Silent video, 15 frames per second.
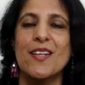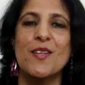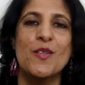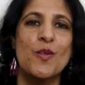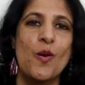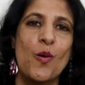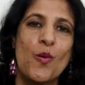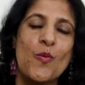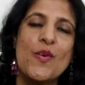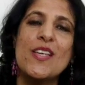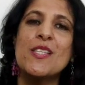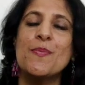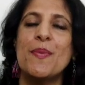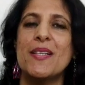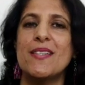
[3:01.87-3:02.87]
it is
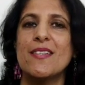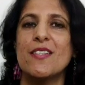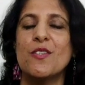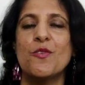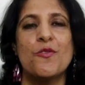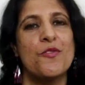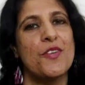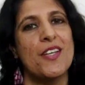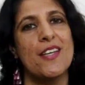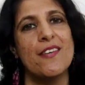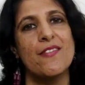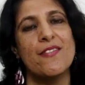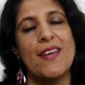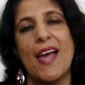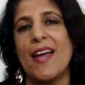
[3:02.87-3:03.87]
always better to
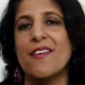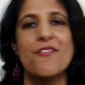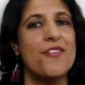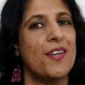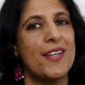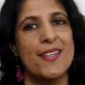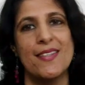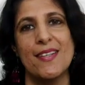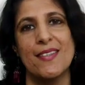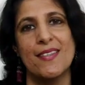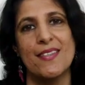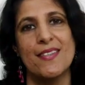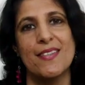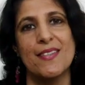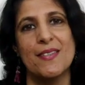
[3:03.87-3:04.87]
forgive and forget
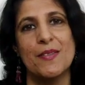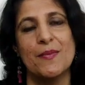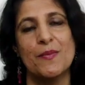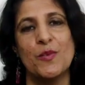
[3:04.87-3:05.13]
others,